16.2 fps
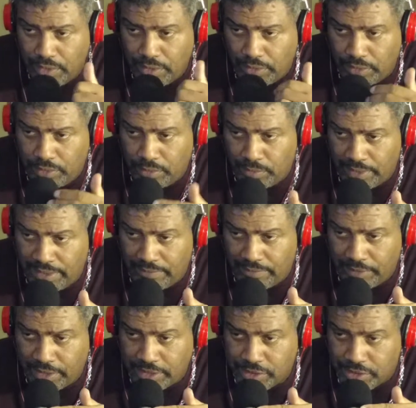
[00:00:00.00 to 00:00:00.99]
You can do
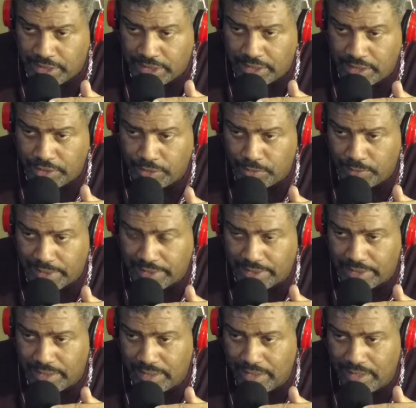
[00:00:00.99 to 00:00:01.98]
whatever it is you need to do with it."